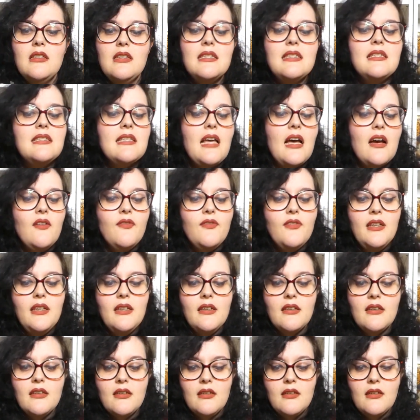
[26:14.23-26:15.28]

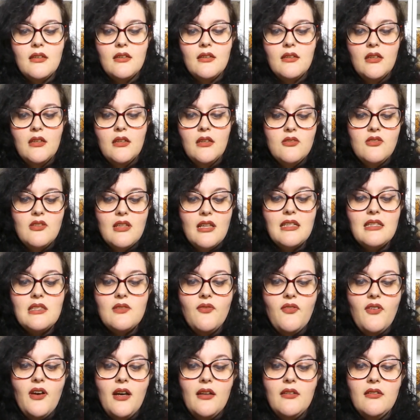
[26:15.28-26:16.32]
Sapphic. So that's
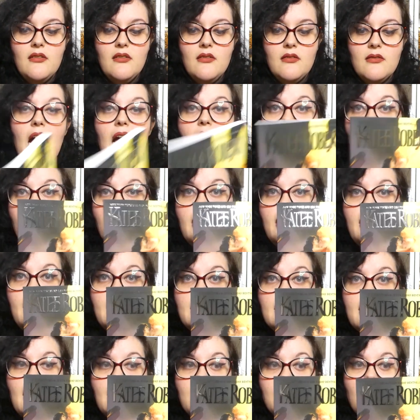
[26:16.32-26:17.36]
fun. I really need
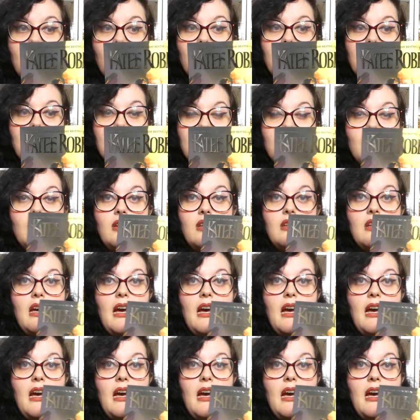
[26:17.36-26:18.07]
to catch up to this one.